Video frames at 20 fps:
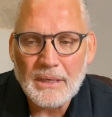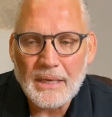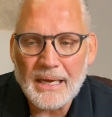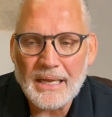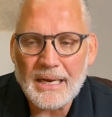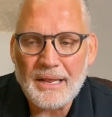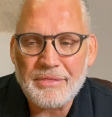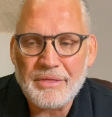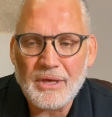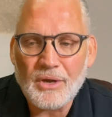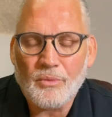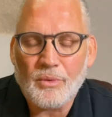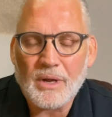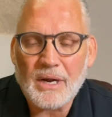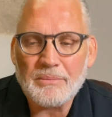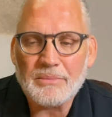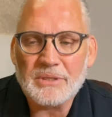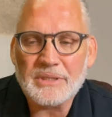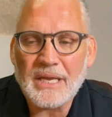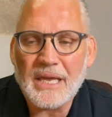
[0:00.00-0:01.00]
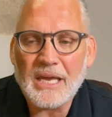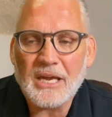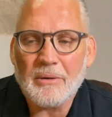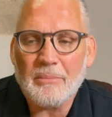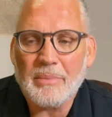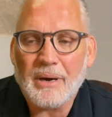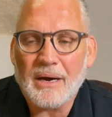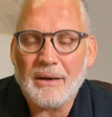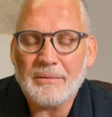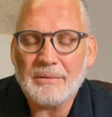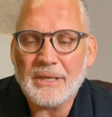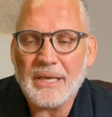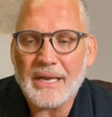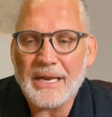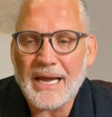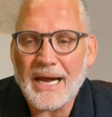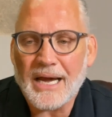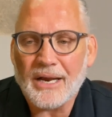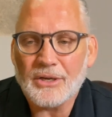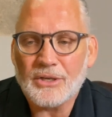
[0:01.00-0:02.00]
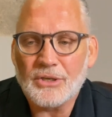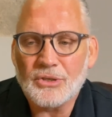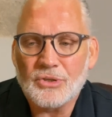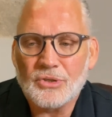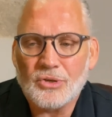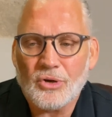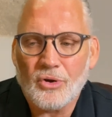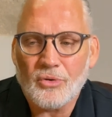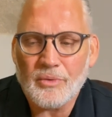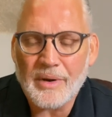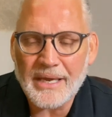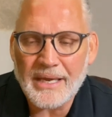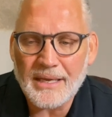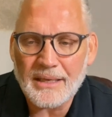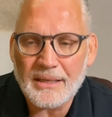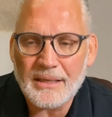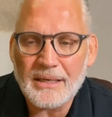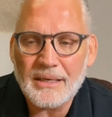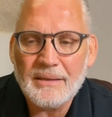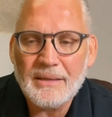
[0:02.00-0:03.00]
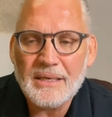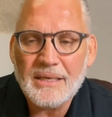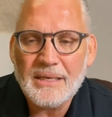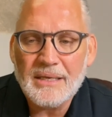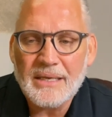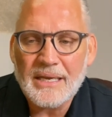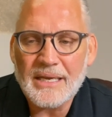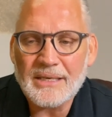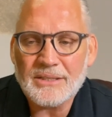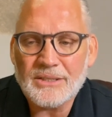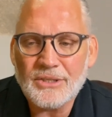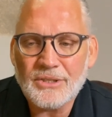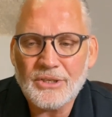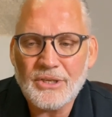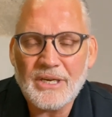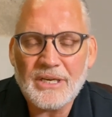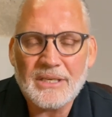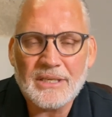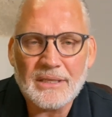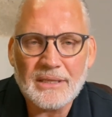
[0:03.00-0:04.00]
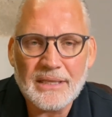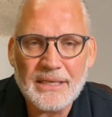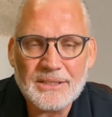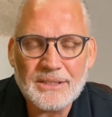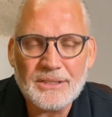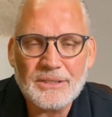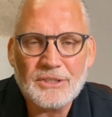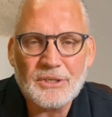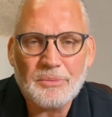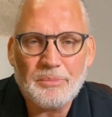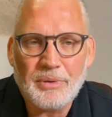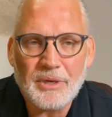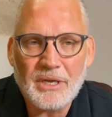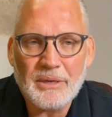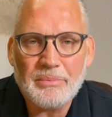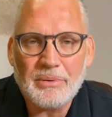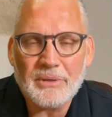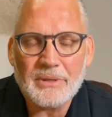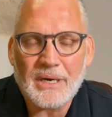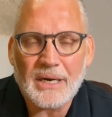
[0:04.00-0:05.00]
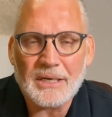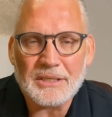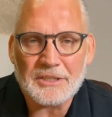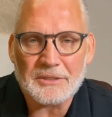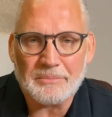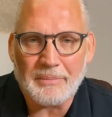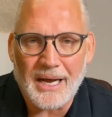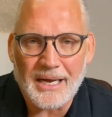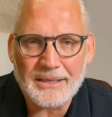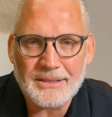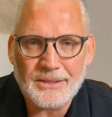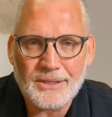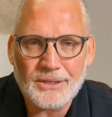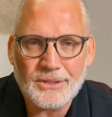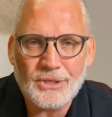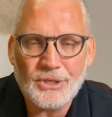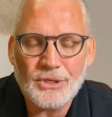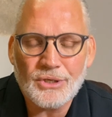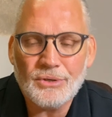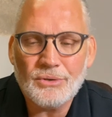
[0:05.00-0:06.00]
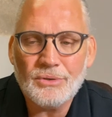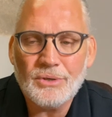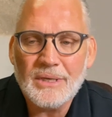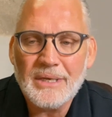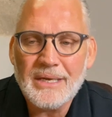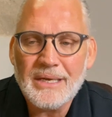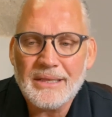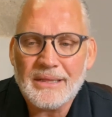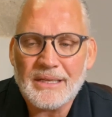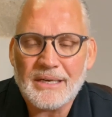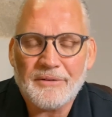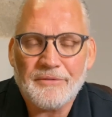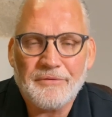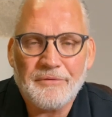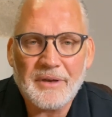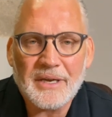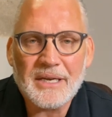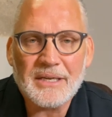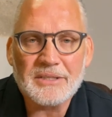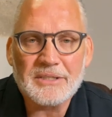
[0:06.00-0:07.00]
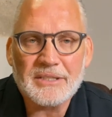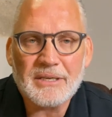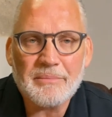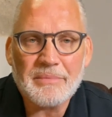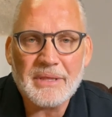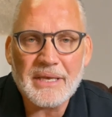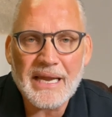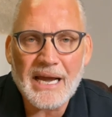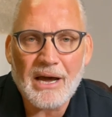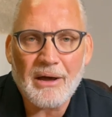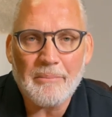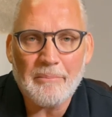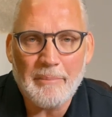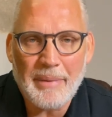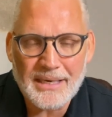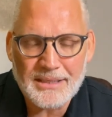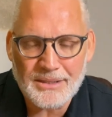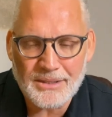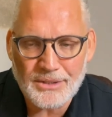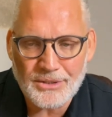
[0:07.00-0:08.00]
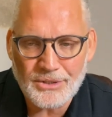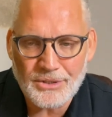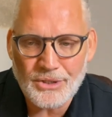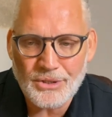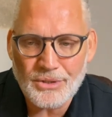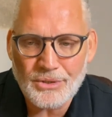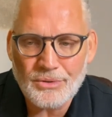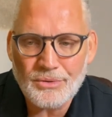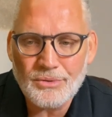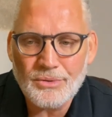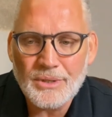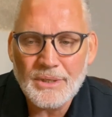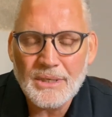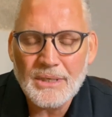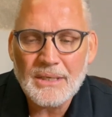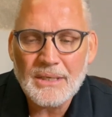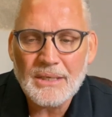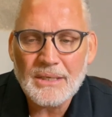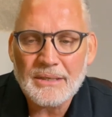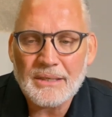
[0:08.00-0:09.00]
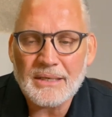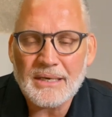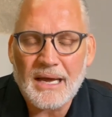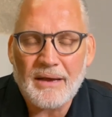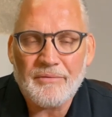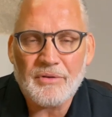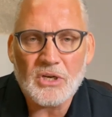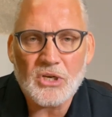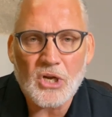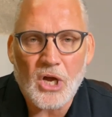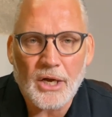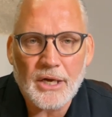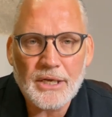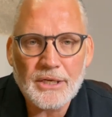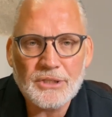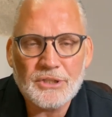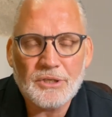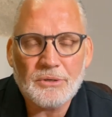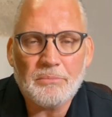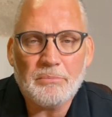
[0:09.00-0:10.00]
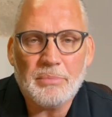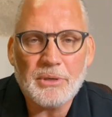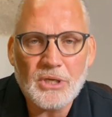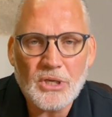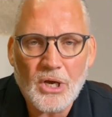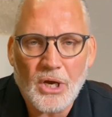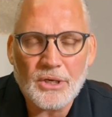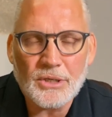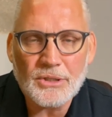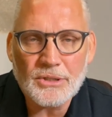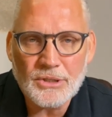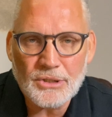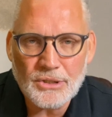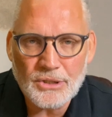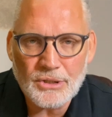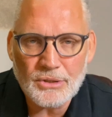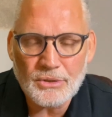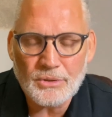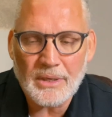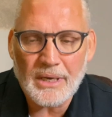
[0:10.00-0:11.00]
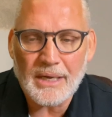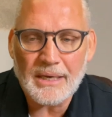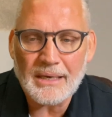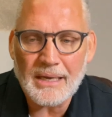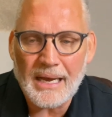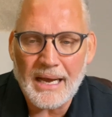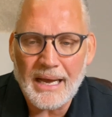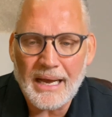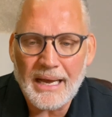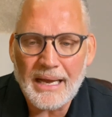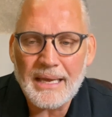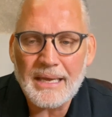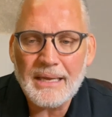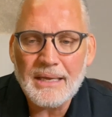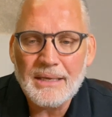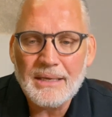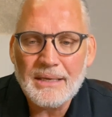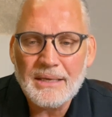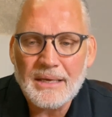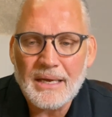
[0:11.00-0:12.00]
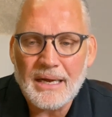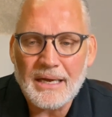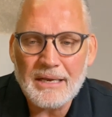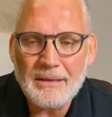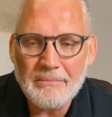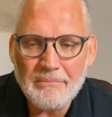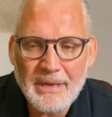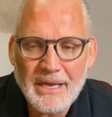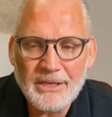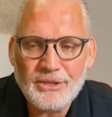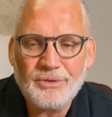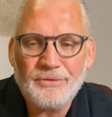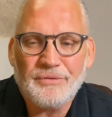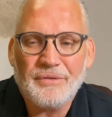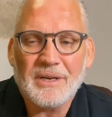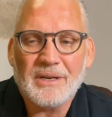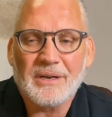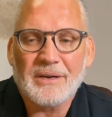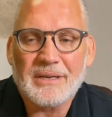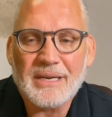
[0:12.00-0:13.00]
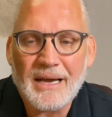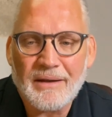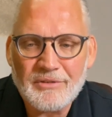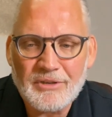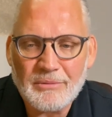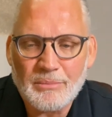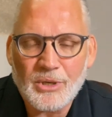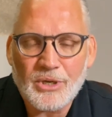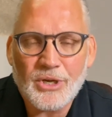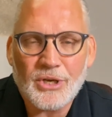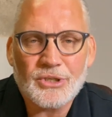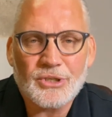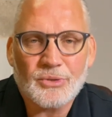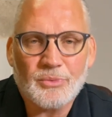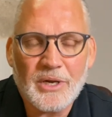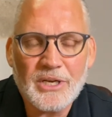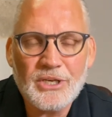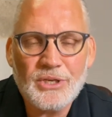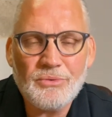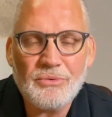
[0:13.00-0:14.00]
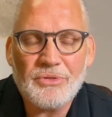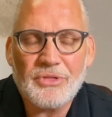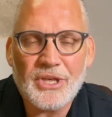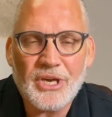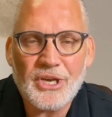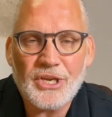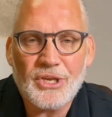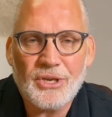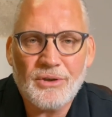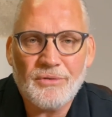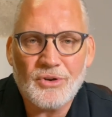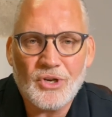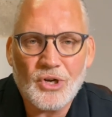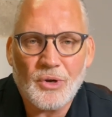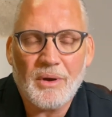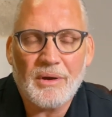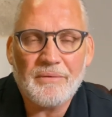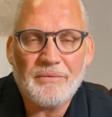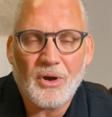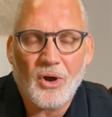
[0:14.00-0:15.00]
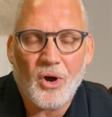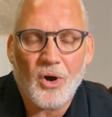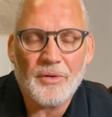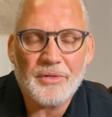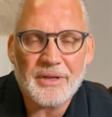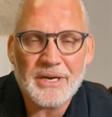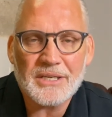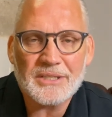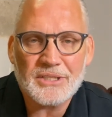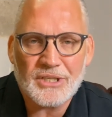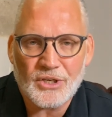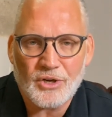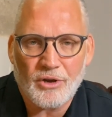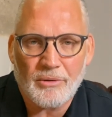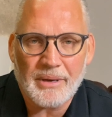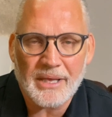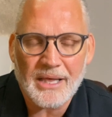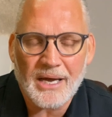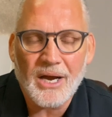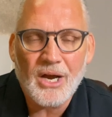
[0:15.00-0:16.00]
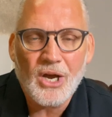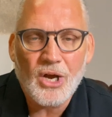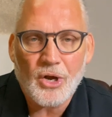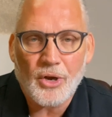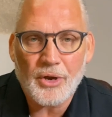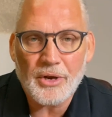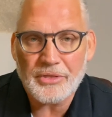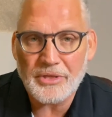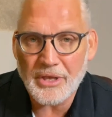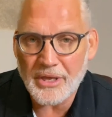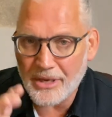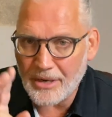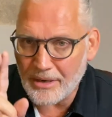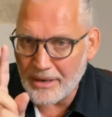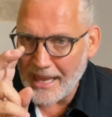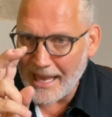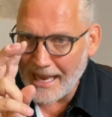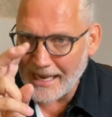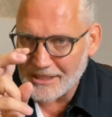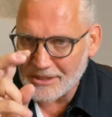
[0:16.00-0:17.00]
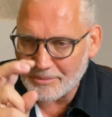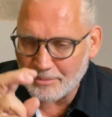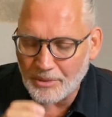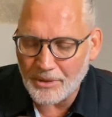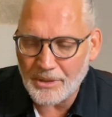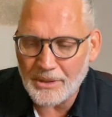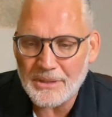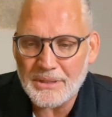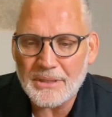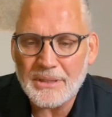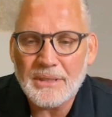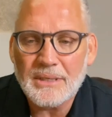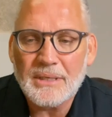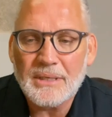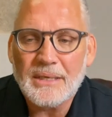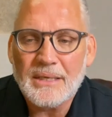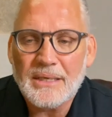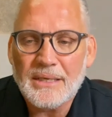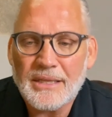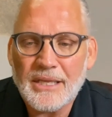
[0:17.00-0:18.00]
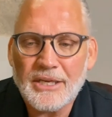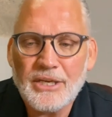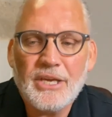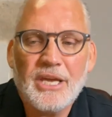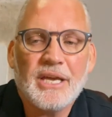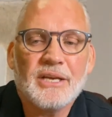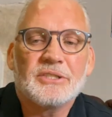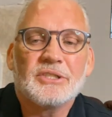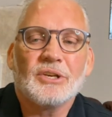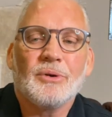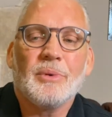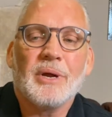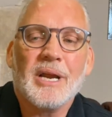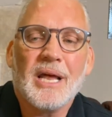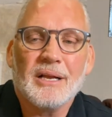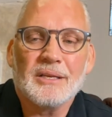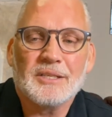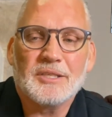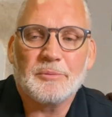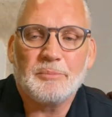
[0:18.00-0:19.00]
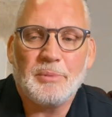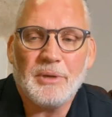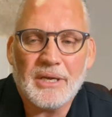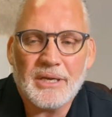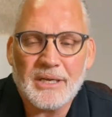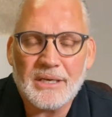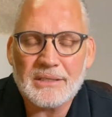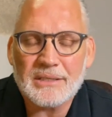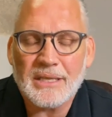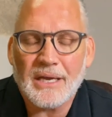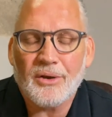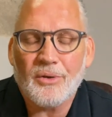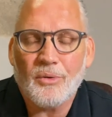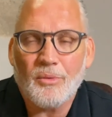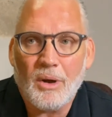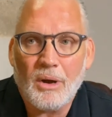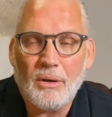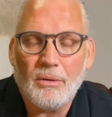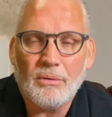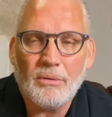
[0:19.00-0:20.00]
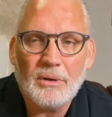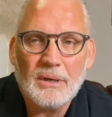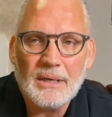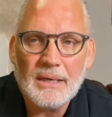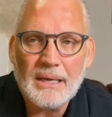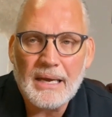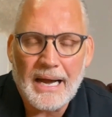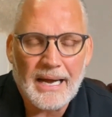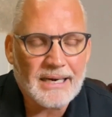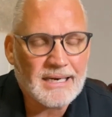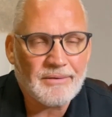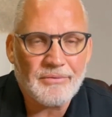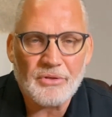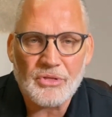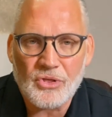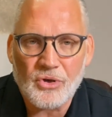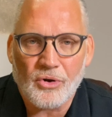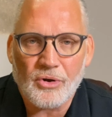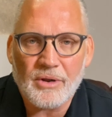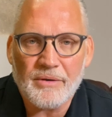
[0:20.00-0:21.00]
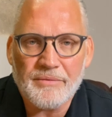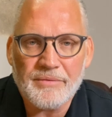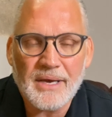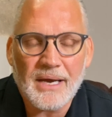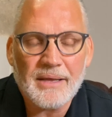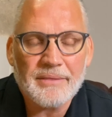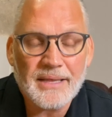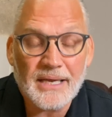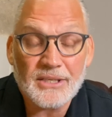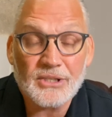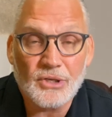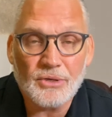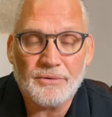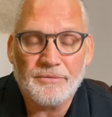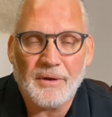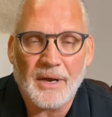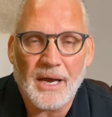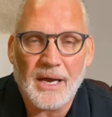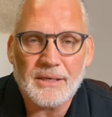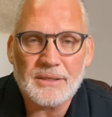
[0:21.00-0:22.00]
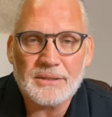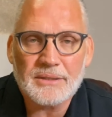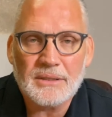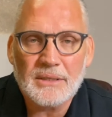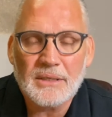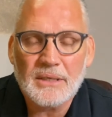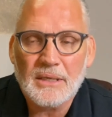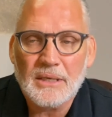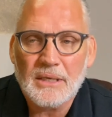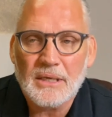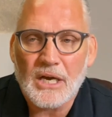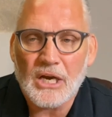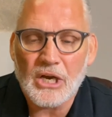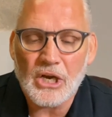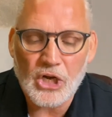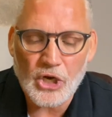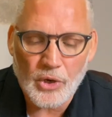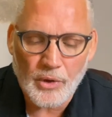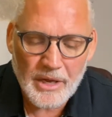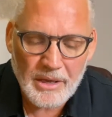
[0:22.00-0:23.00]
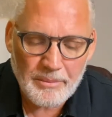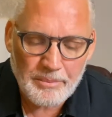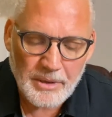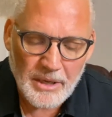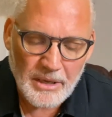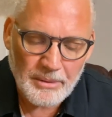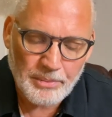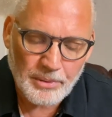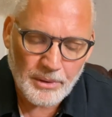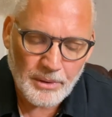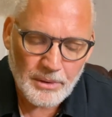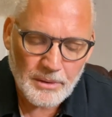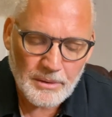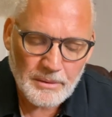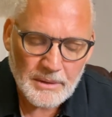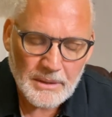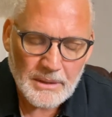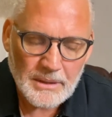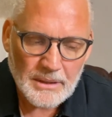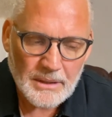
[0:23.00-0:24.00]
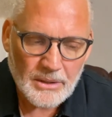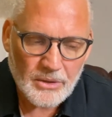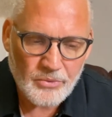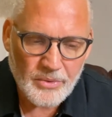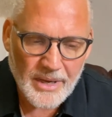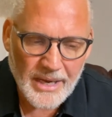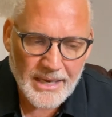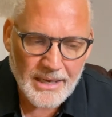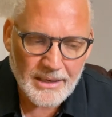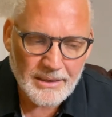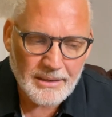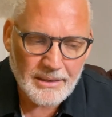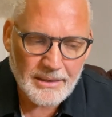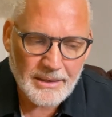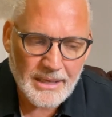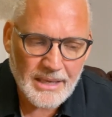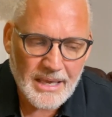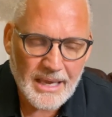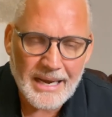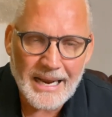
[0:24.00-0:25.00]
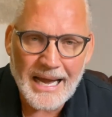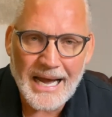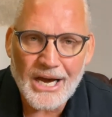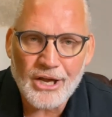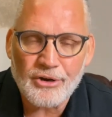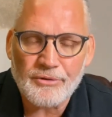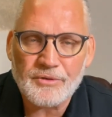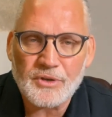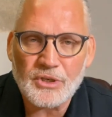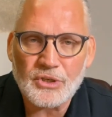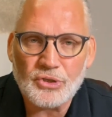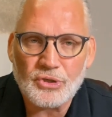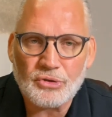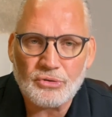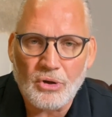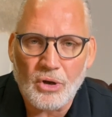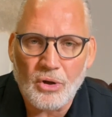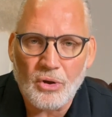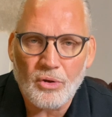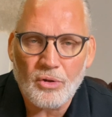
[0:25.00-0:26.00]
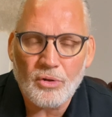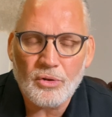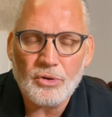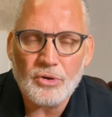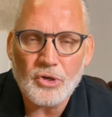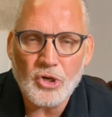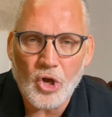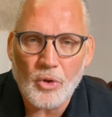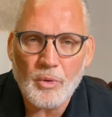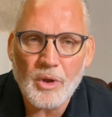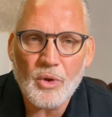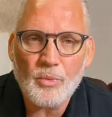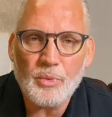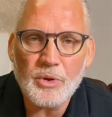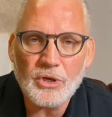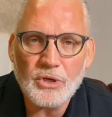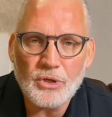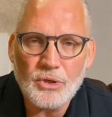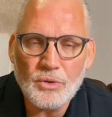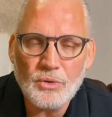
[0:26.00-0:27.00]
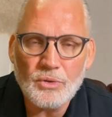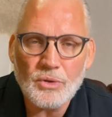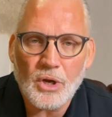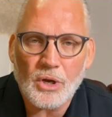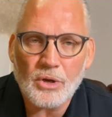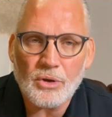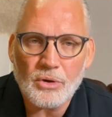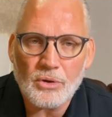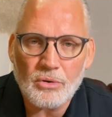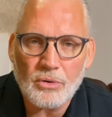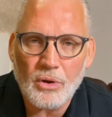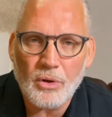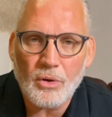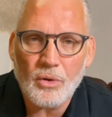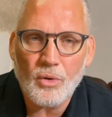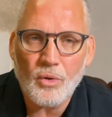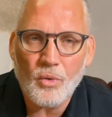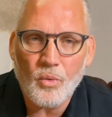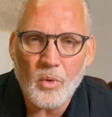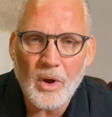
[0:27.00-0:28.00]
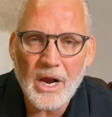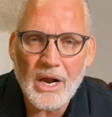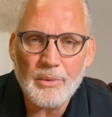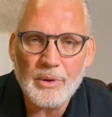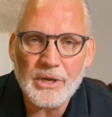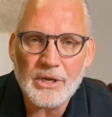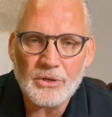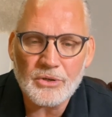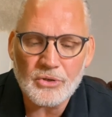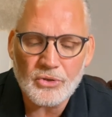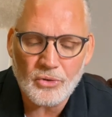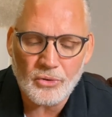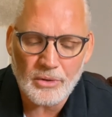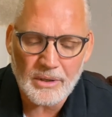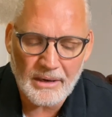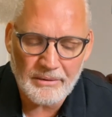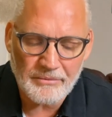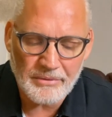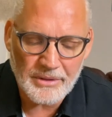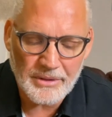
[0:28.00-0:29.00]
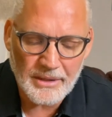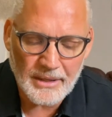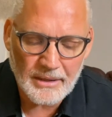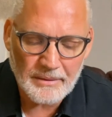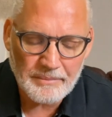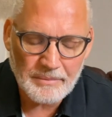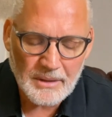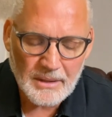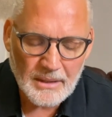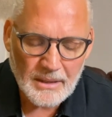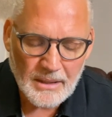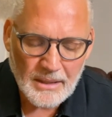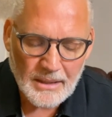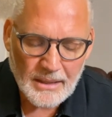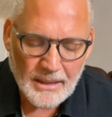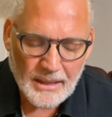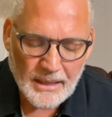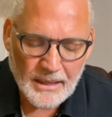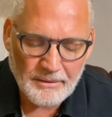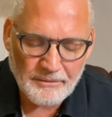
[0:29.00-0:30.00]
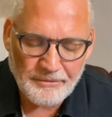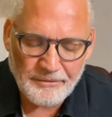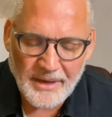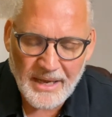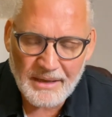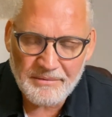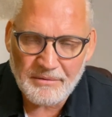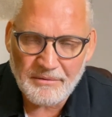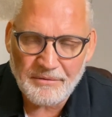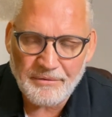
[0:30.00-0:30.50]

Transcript: And I think what I'm saying about getting out of control regular is that you need to listen to people that are smarter than you, that have figured something out better than you, that have a knowledge beyond you and I. And it makes you feel uncomfortable because when you think you know all there is to know about that, or you think you're an expert, then you hear someone else speak and it's like, whoa, I'd never thought of that. That's good for us. And growing people regularly get out of control, knowing we do not grow where we control everything. And five, and